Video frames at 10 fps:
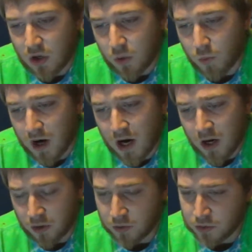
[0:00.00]

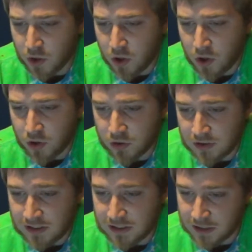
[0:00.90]
while your
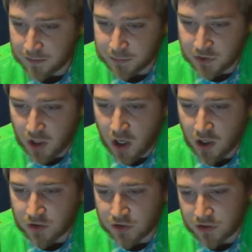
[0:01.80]
lips
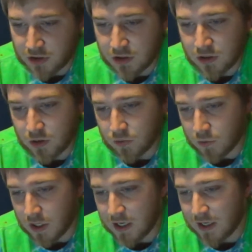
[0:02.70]
are still
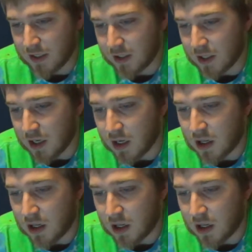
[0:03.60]
red,